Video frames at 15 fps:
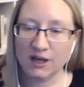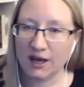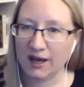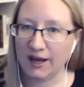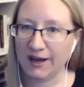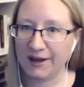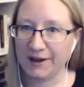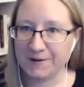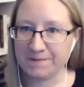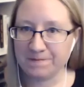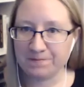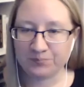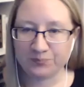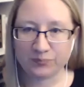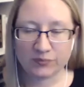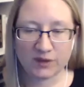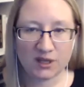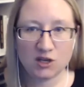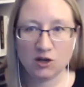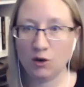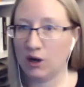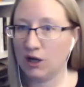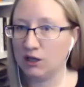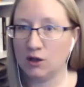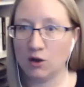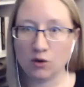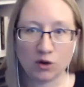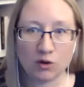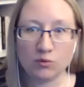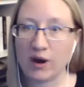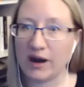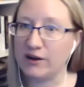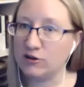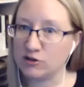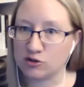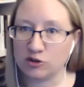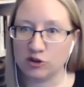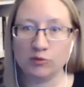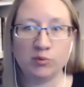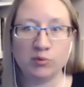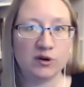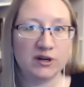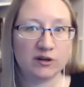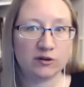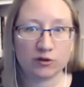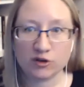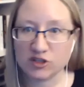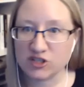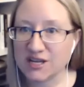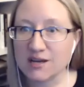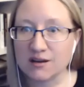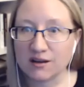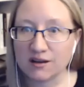a local writers group or a critique